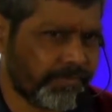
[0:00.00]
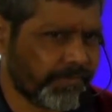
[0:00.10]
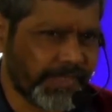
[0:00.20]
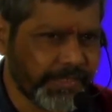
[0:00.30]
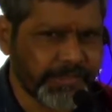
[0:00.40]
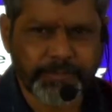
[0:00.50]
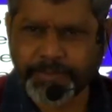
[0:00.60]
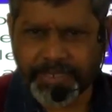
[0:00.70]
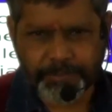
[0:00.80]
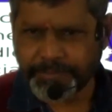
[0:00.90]
anything may
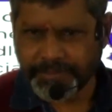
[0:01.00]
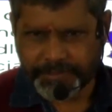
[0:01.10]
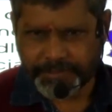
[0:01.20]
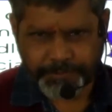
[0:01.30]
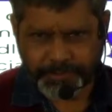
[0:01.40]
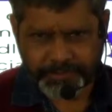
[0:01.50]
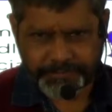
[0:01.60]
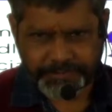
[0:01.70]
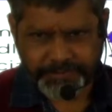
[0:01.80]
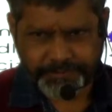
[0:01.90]
happen in any part
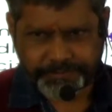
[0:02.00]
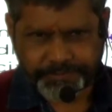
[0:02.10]
of it.